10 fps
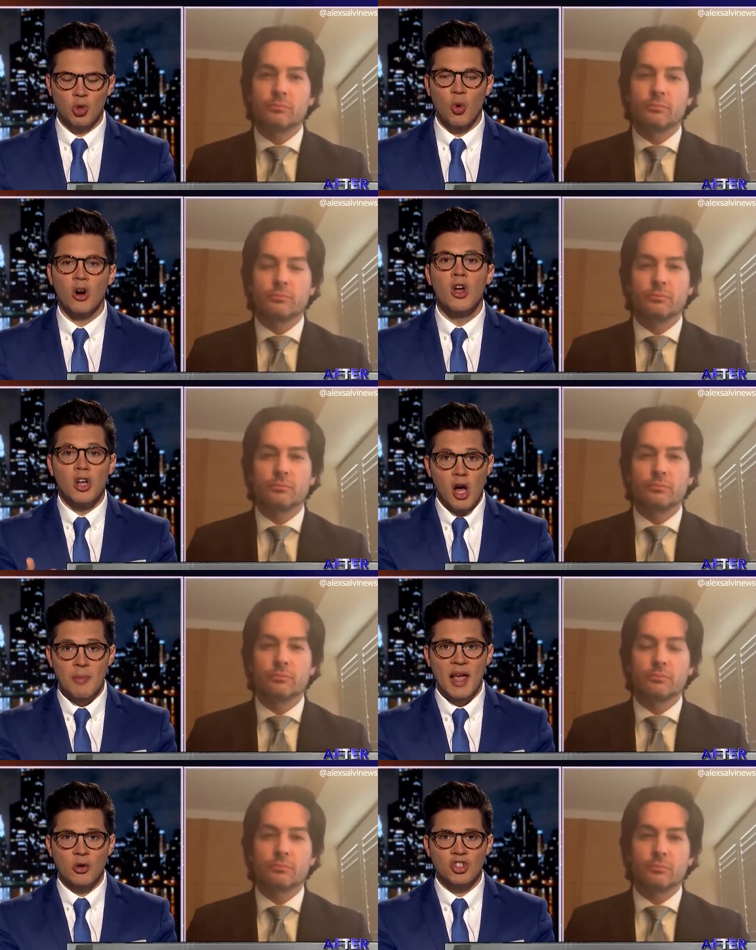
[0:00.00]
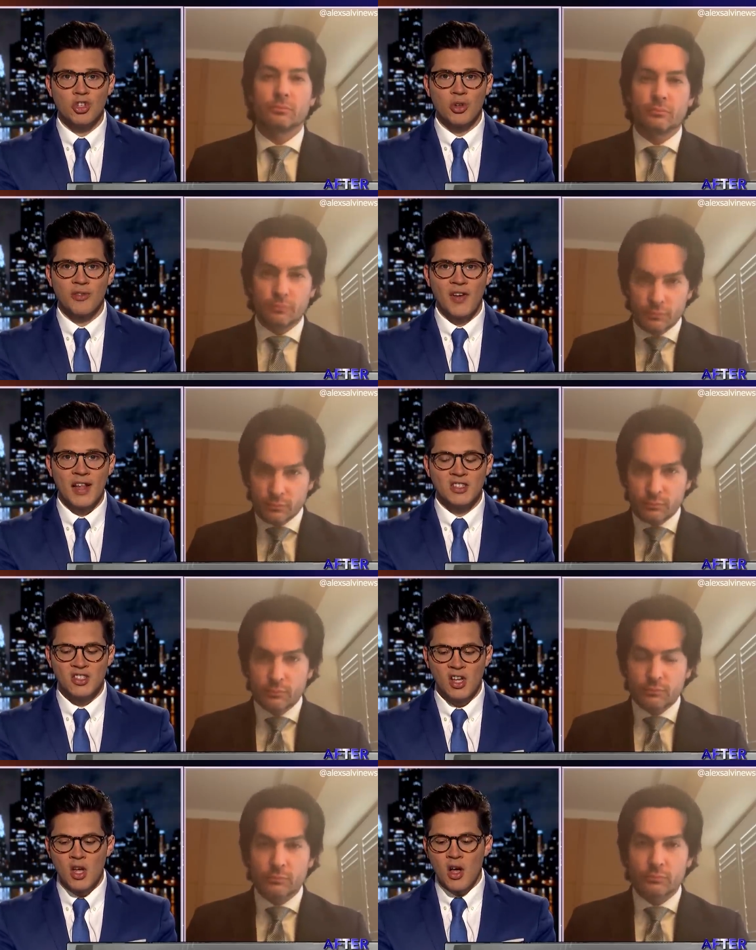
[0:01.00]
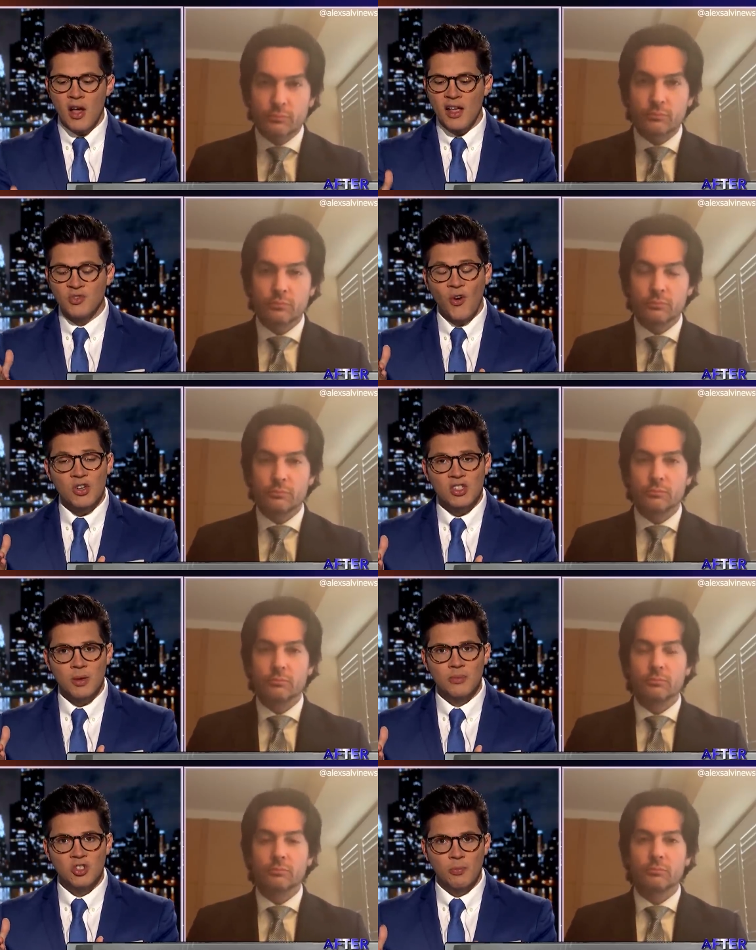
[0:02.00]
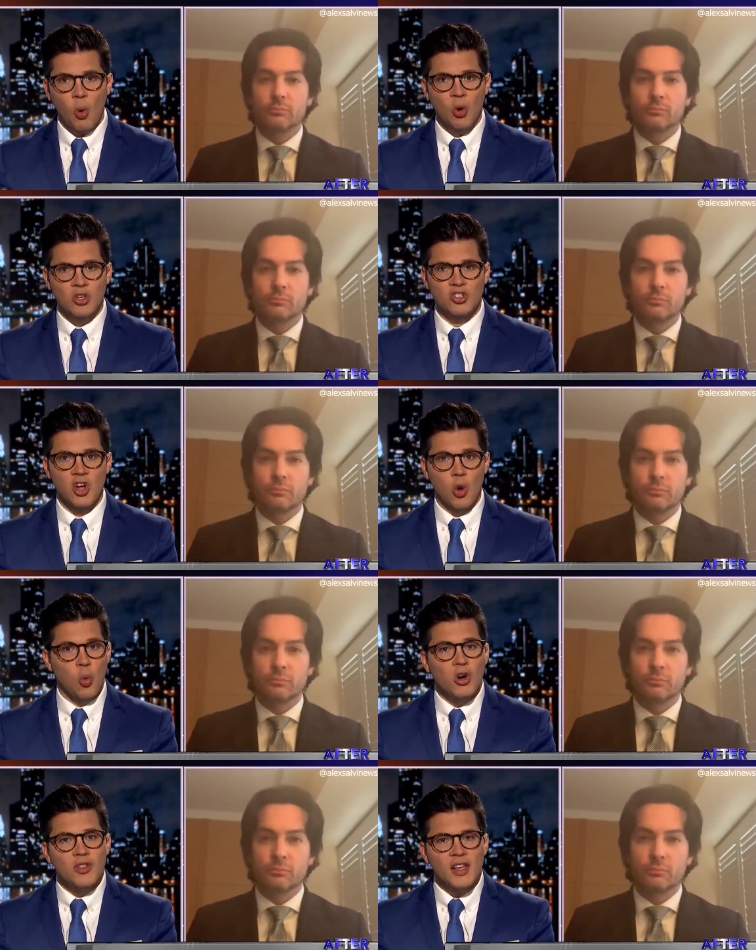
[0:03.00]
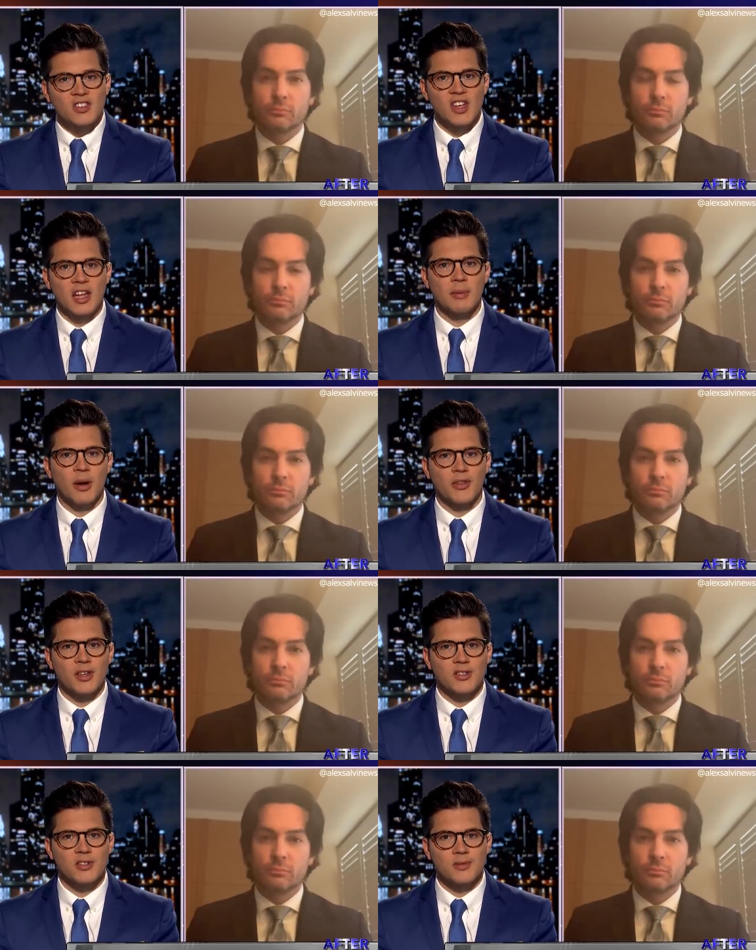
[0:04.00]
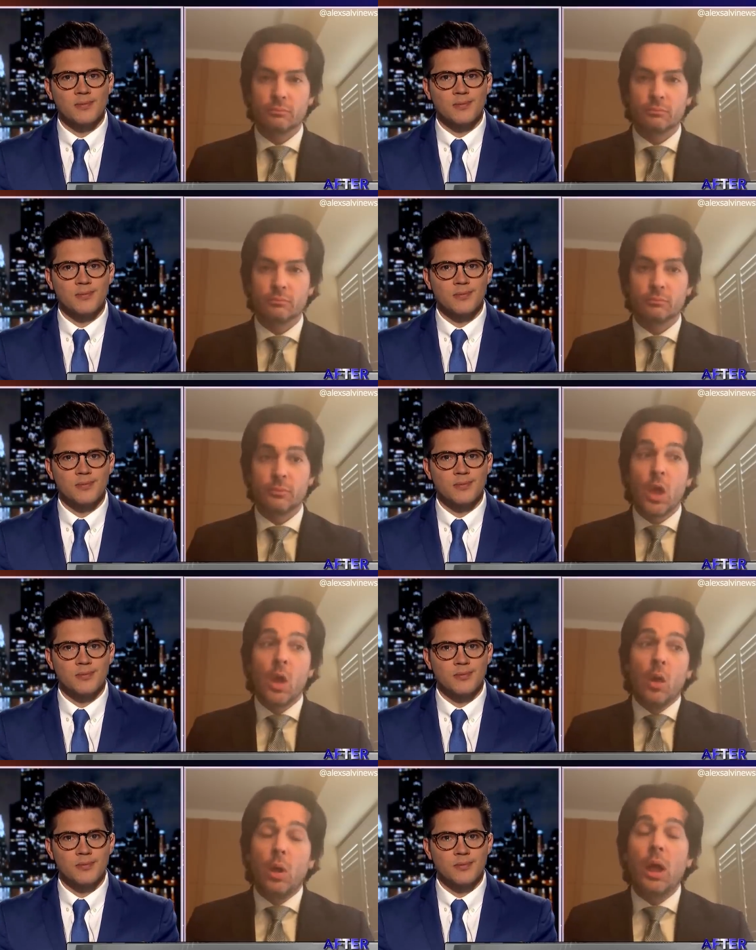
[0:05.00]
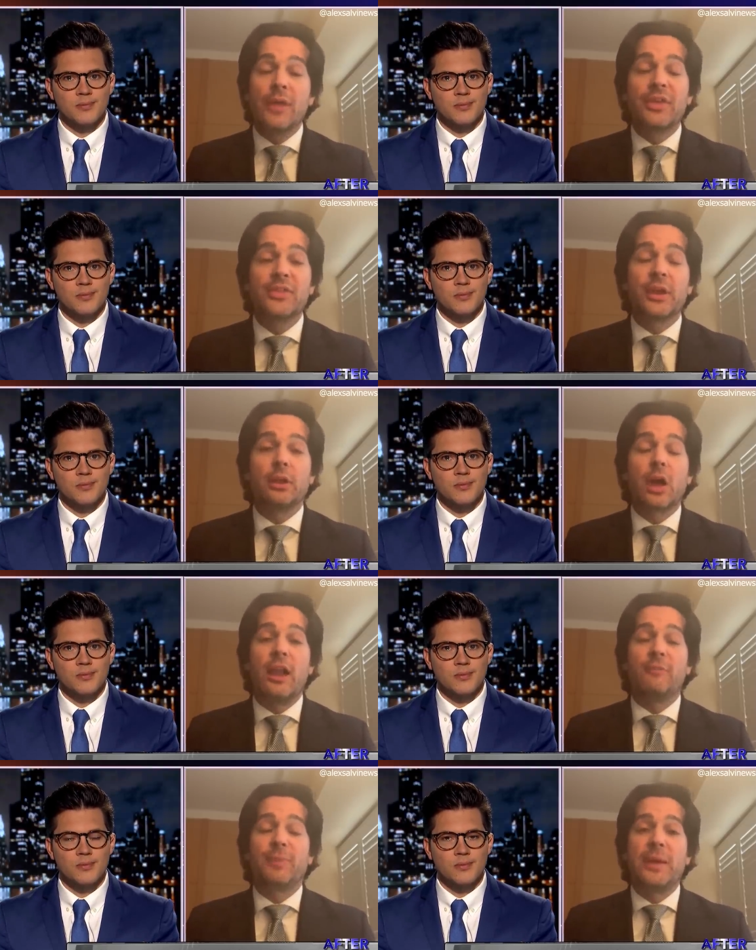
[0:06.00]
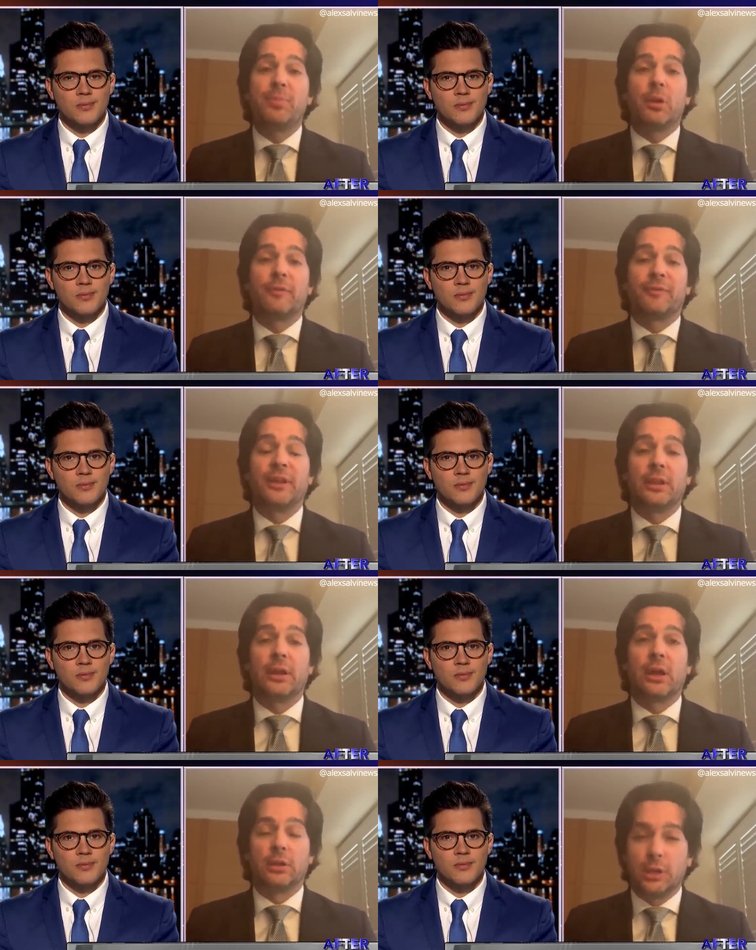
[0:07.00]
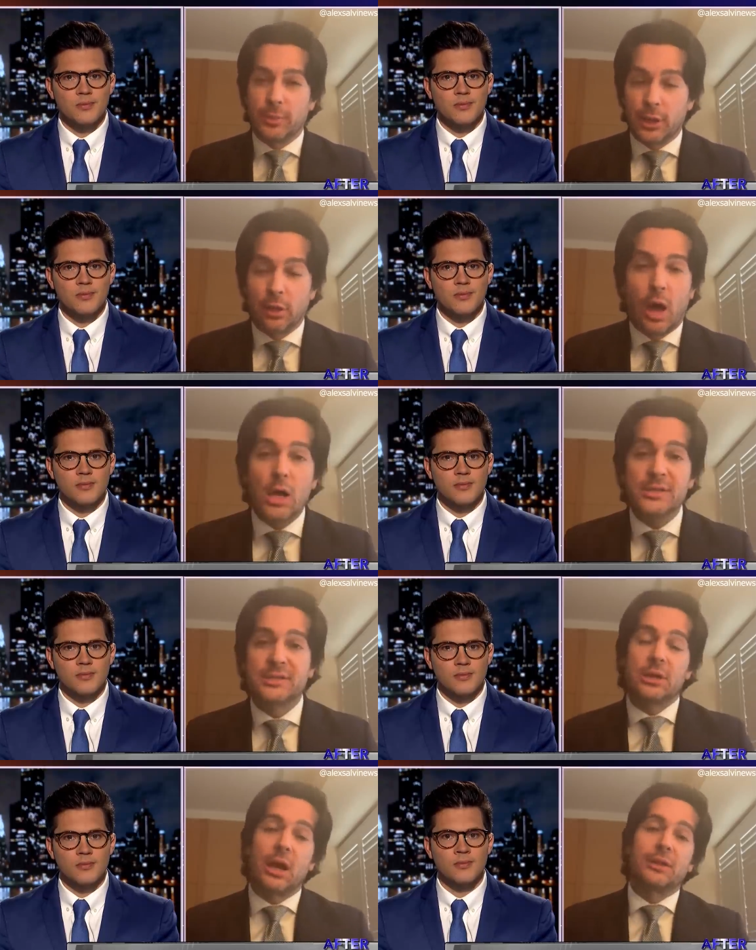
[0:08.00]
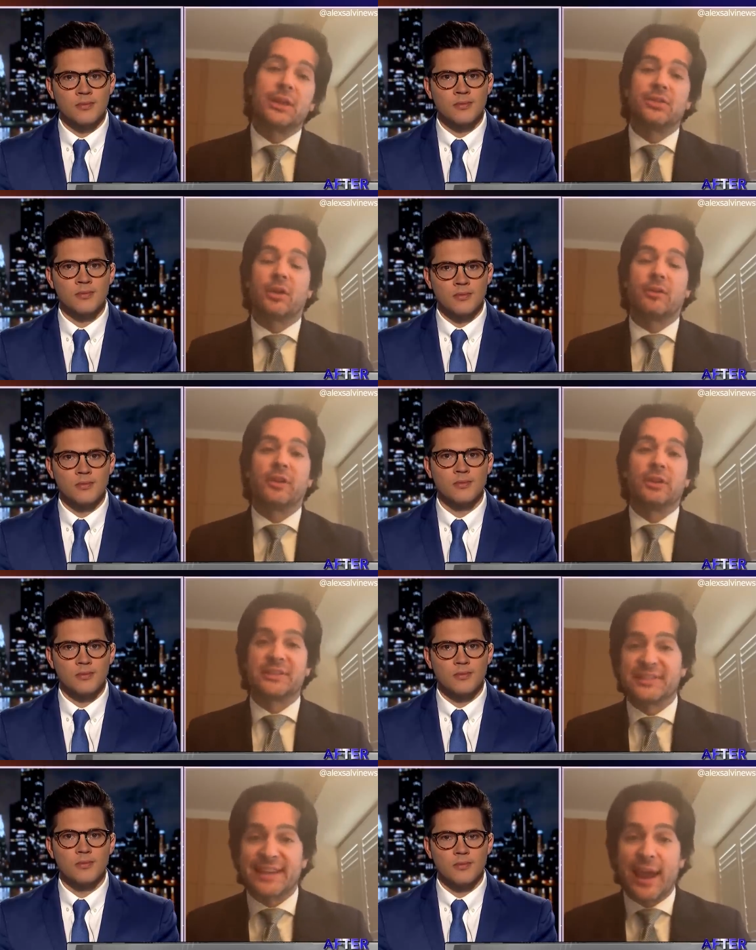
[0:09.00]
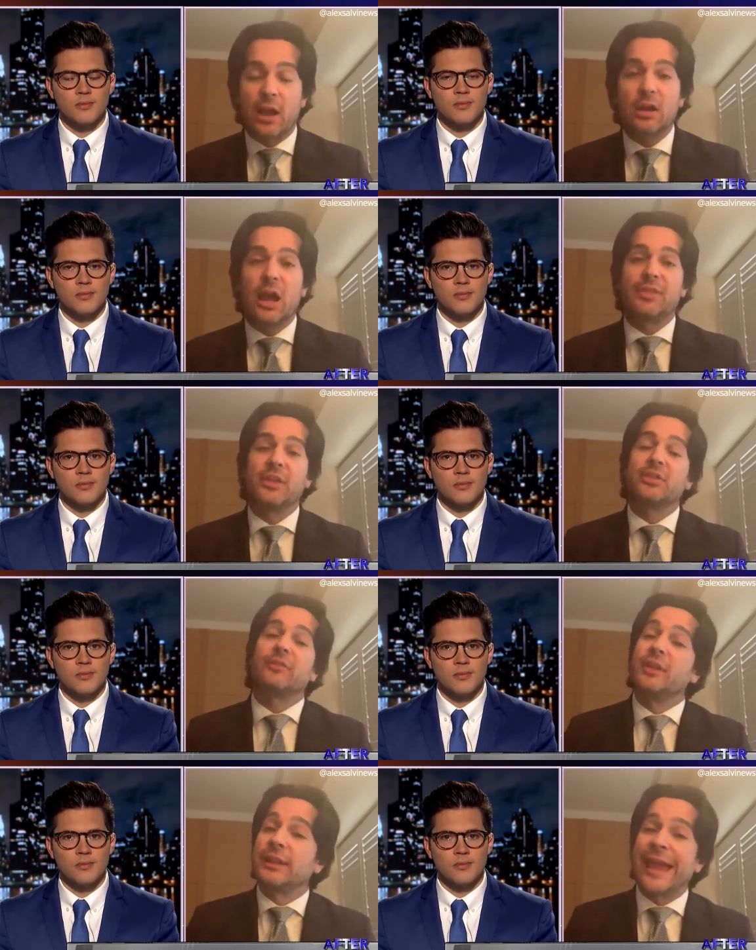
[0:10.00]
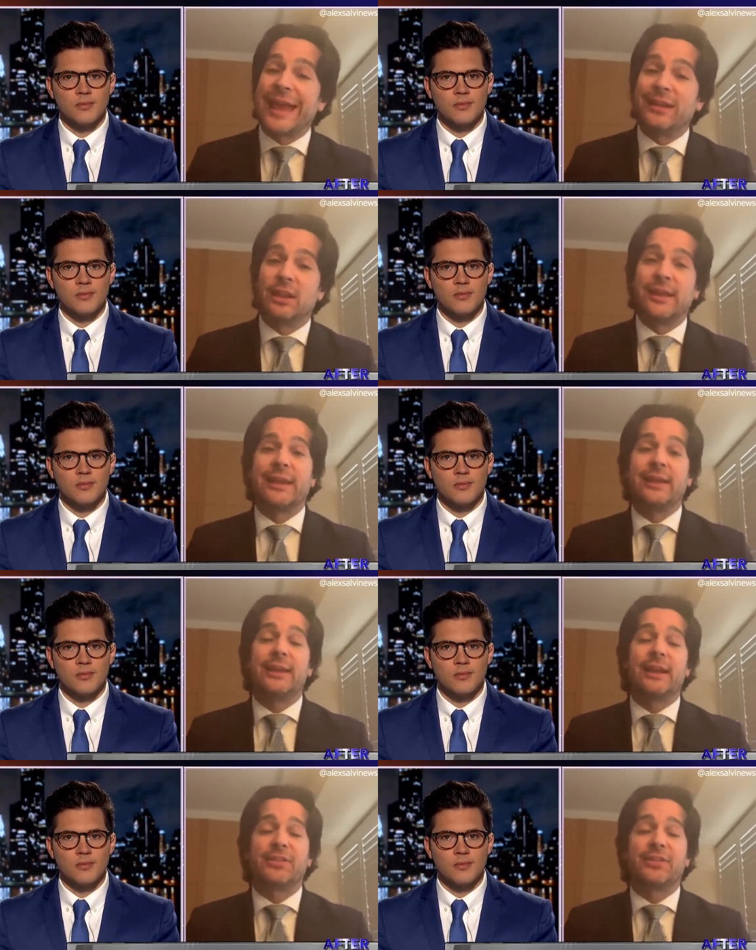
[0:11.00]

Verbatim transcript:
Speaker 1: who are coming out to your events, as far as the supporters go, what are they saying about this?
Speaker 2: Well, I think that a lot of people are feeling a little bit lost. I think they're feeling scared. I think they're feeling alienated, and